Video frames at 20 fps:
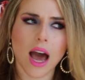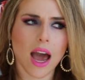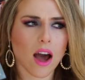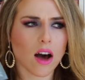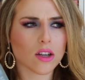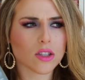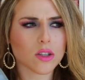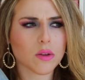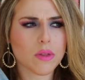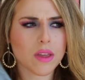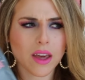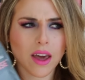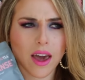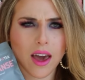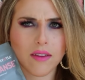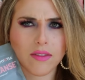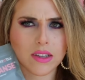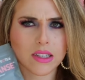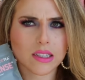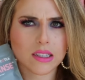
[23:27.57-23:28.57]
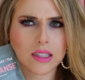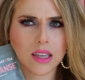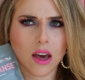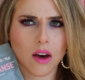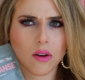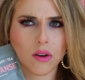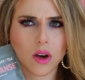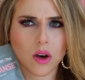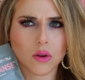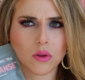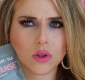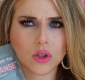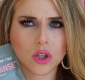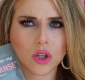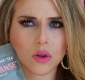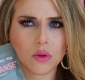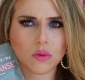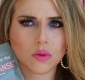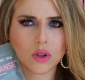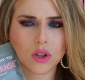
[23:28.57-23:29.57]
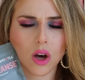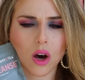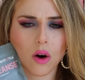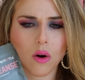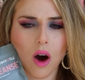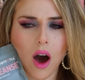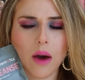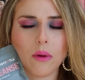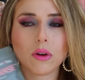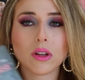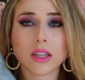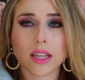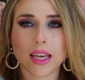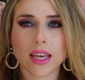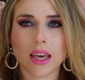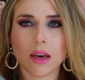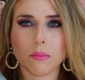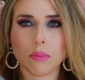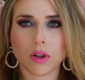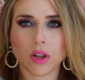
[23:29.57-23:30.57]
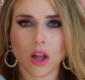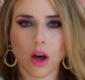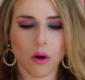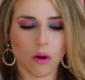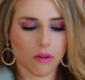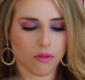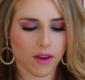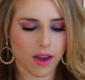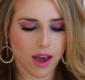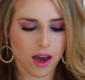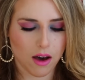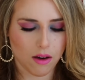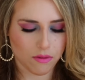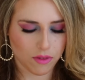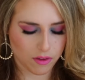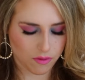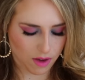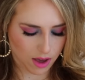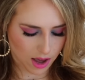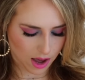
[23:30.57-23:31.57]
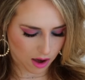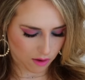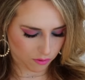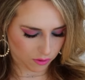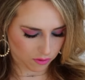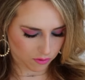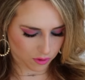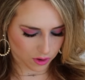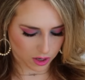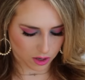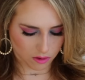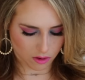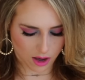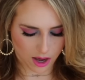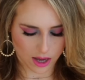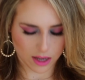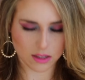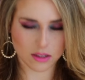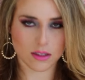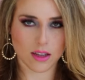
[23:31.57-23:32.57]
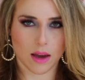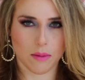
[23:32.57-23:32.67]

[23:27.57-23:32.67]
I also think I have a discount code too, so I will link it below if I have one for you guys.